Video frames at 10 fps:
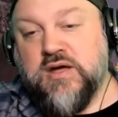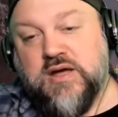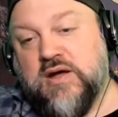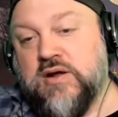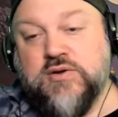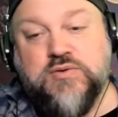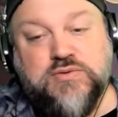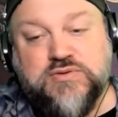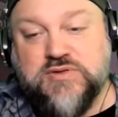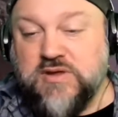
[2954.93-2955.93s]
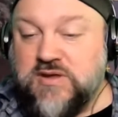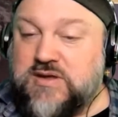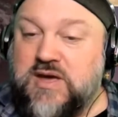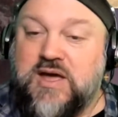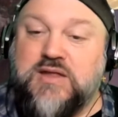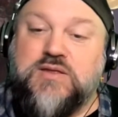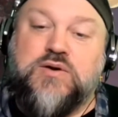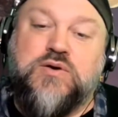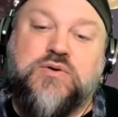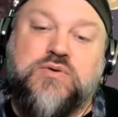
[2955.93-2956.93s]
I don't think I
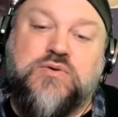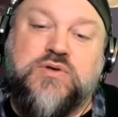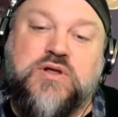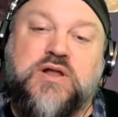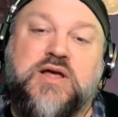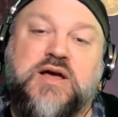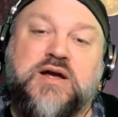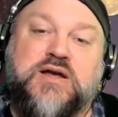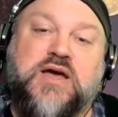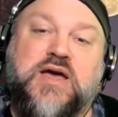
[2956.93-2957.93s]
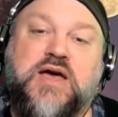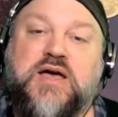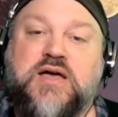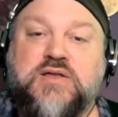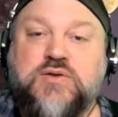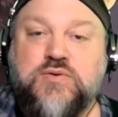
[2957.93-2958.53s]
know you like I do.